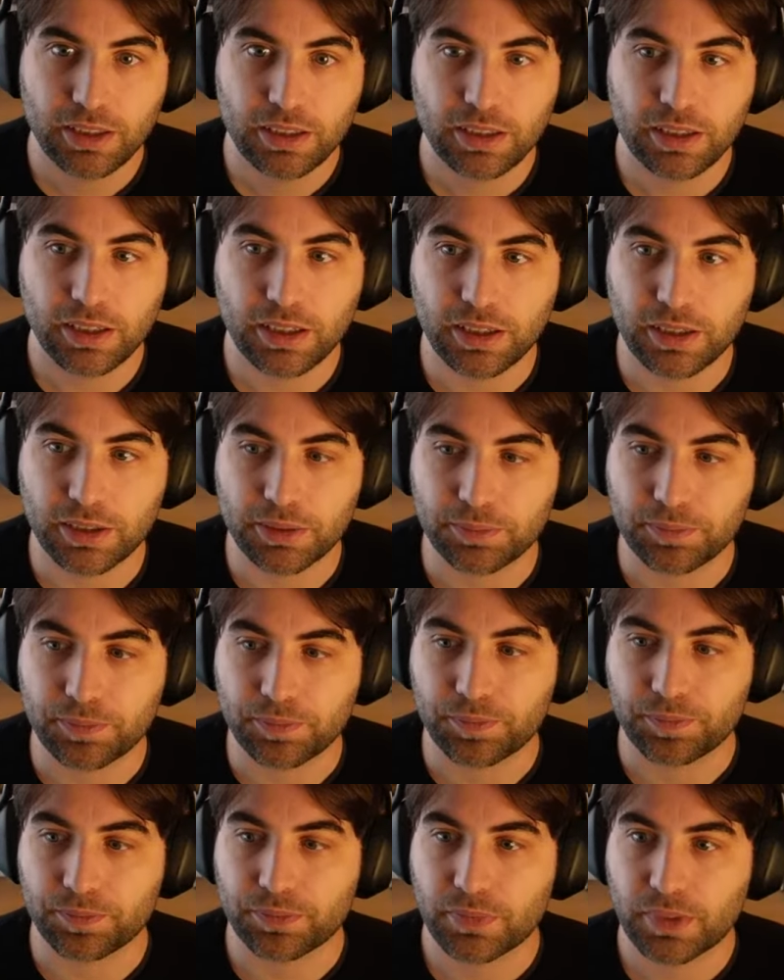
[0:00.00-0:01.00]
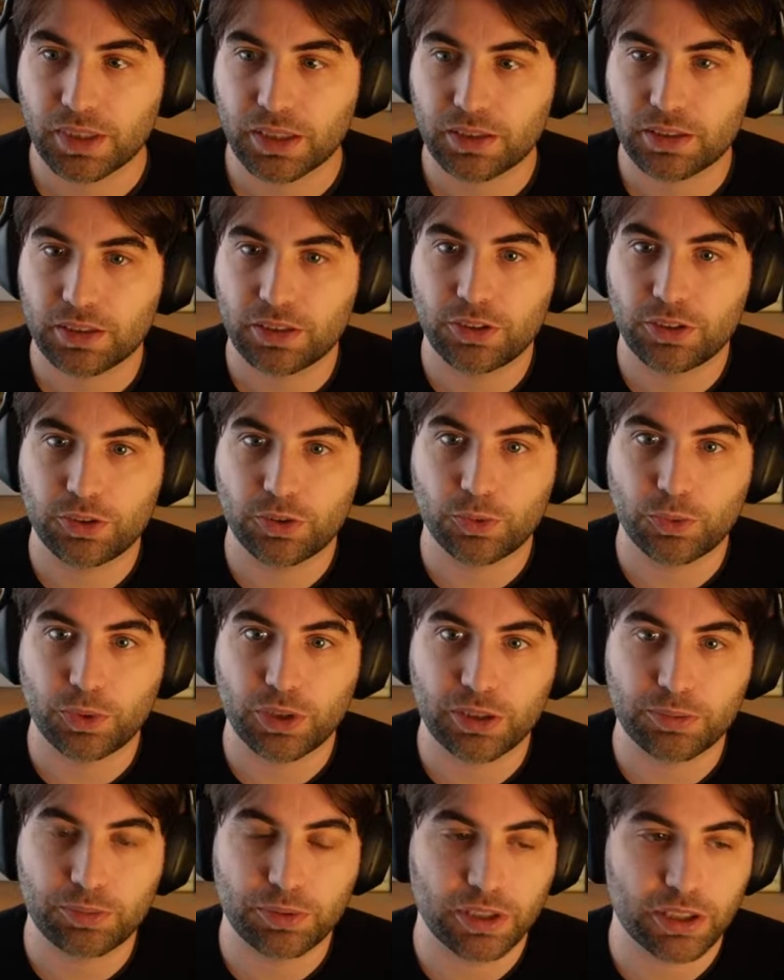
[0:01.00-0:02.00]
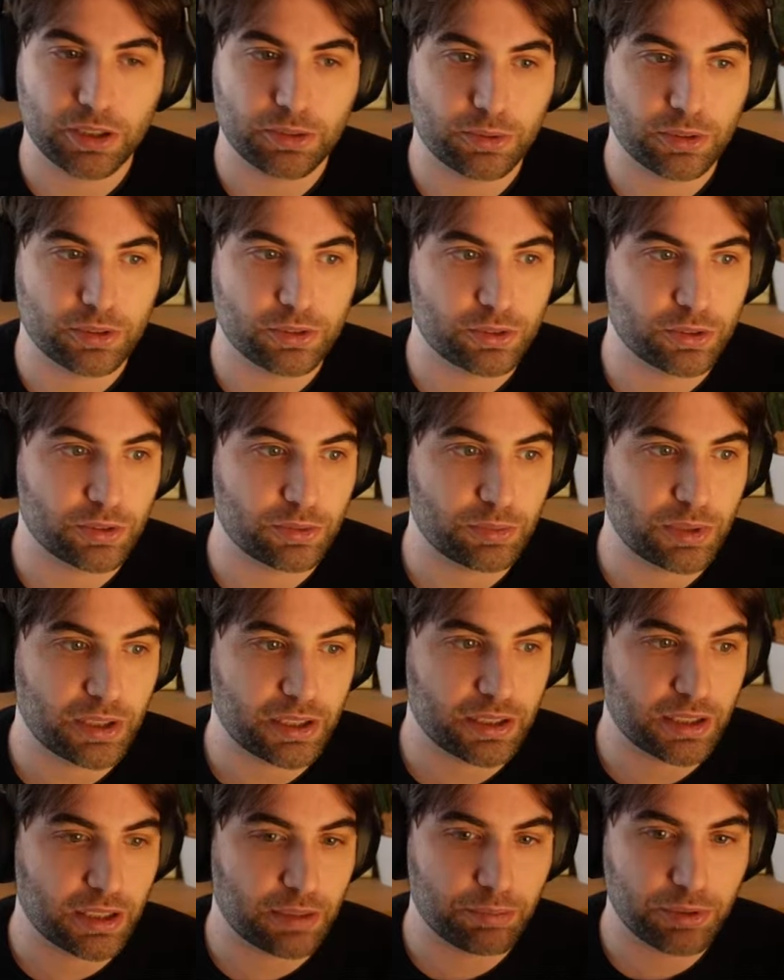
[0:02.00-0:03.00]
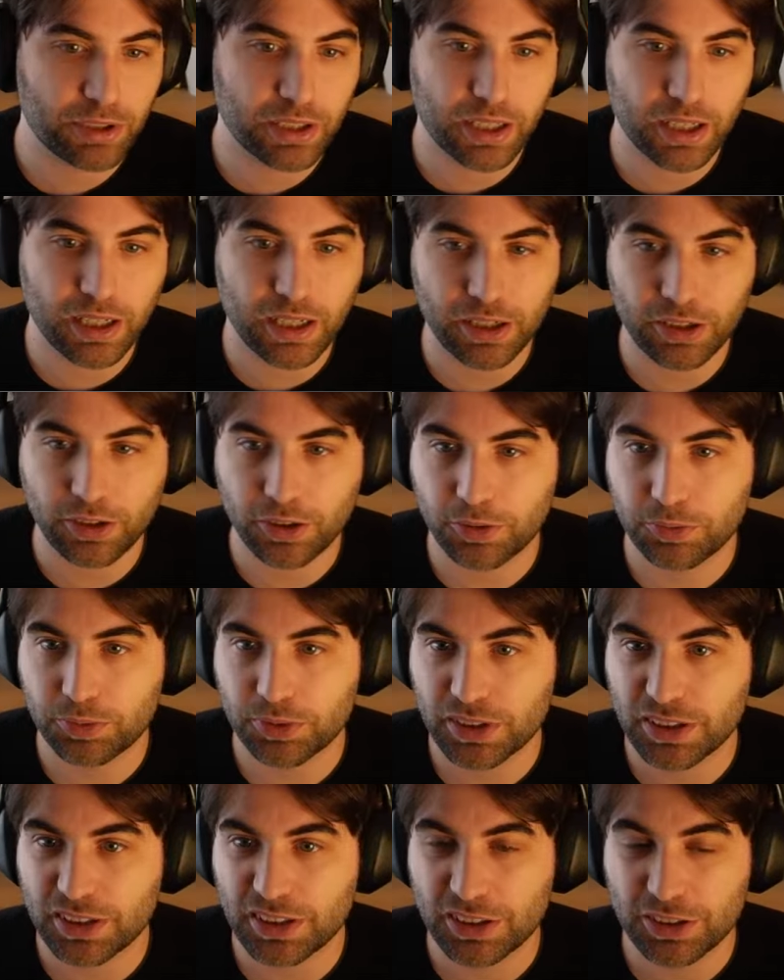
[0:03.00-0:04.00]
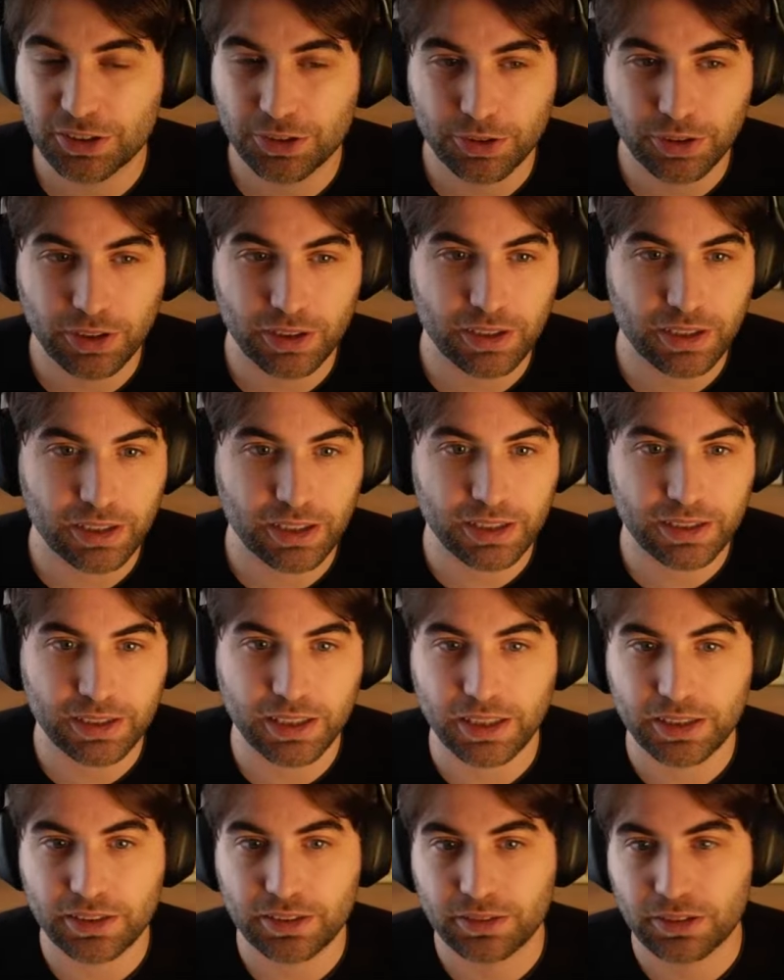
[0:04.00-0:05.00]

You will be able to make a PR, open an issue, anything like that.